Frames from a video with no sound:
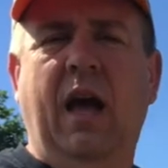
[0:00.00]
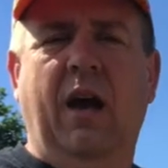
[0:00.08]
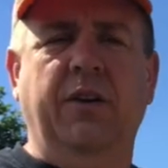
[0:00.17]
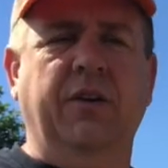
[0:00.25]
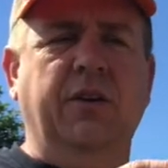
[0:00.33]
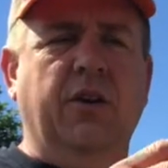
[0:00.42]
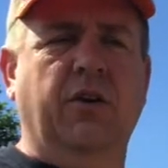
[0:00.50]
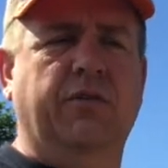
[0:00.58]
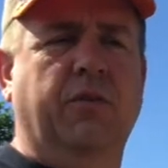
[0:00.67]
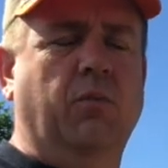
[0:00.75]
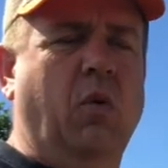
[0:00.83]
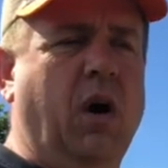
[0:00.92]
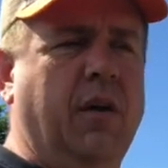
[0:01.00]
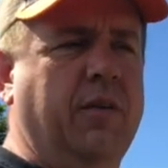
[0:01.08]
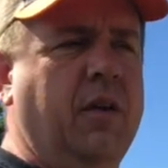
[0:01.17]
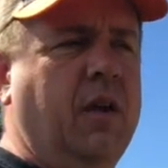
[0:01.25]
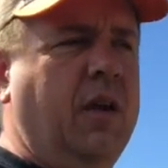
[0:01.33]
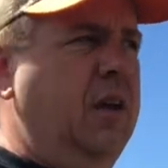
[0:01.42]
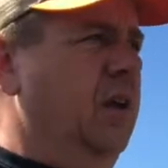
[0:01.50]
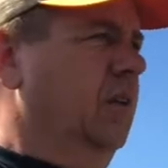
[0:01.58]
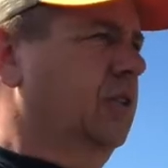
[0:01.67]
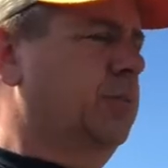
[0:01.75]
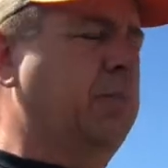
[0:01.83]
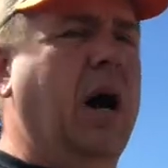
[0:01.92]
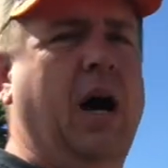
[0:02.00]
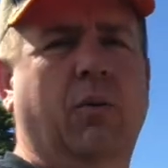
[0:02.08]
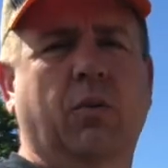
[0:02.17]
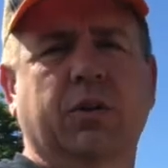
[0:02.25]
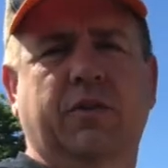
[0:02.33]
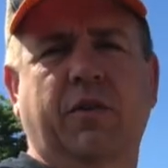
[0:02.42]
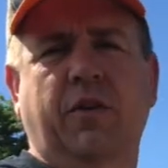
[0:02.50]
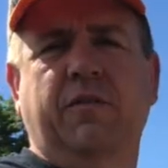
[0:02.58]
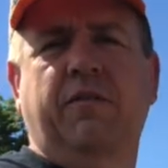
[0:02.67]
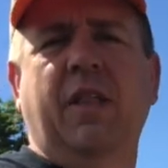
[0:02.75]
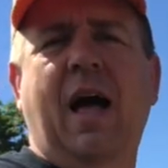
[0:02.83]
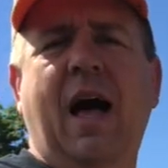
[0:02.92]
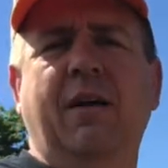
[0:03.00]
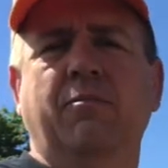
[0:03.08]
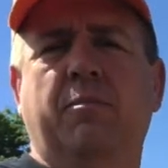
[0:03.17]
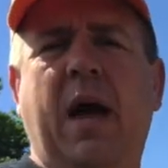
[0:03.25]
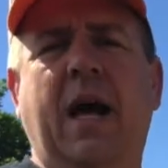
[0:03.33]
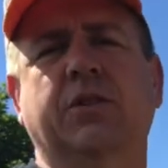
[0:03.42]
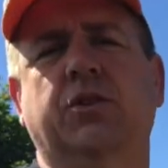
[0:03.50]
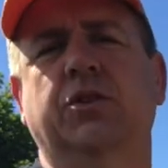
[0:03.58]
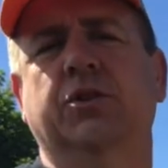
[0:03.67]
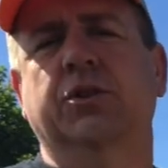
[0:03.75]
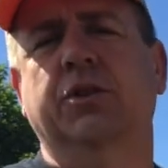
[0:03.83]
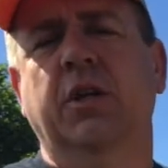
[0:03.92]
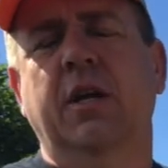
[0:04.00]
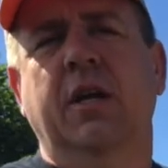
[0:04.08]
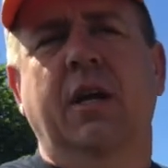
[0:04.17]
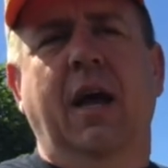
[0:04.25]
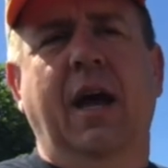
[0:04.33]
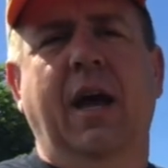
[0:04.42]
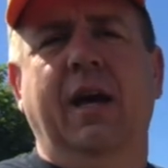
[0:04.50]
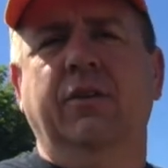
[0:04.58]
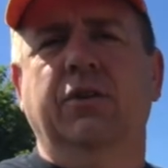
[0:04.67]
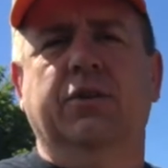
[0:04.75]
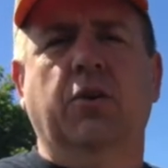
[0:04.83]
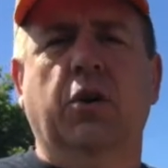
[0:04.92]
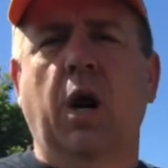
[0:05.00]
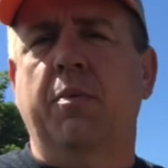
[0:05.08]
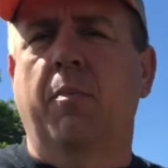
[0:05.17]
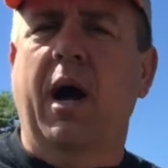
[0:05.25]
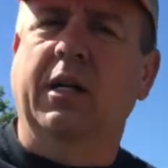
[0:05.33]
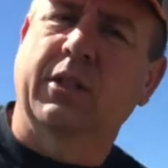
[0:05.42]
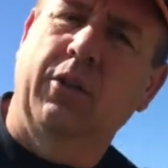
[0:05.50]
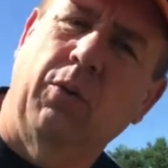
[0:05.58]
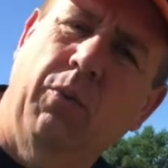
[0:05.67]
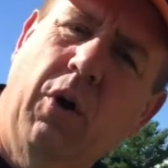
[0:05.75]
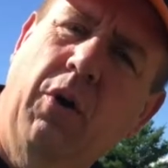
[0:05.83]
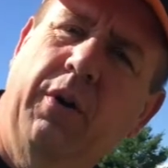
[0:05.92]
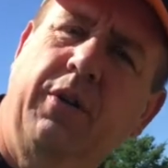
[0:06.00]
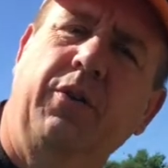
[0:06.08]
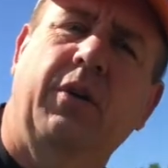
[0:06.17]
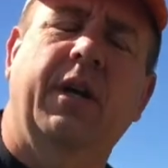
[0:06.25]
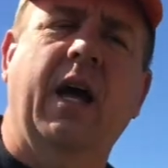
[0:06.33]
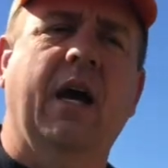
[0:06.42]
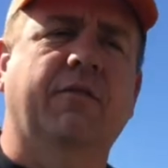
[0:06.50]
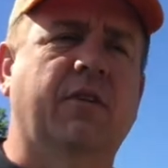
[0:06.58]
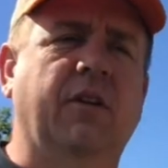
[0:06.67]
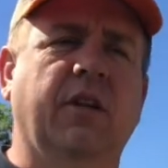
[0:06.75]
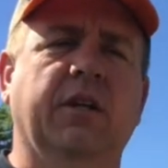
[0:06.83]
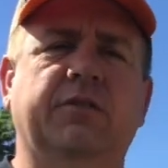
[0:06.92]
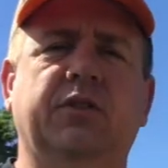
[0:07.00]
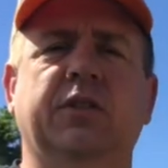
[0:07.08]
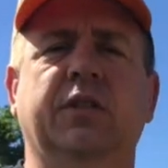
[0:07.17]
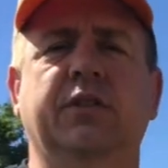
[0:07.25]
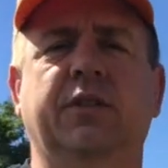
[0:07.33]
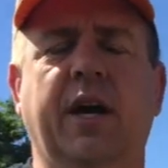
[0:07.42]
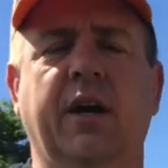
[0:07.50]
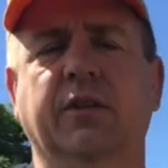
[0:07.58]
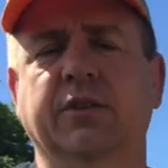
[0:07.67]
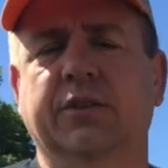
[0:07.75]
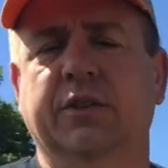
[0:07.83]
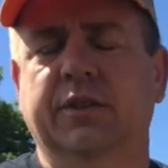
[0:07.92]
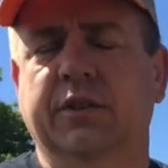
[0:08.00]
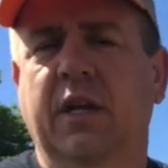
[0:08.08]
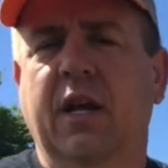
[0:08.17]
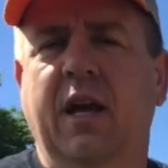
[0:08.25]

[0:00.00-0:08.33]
you can go from one spot where it's very flat and pastures, and just go a couple miles down the road and you can have cliffs and dells and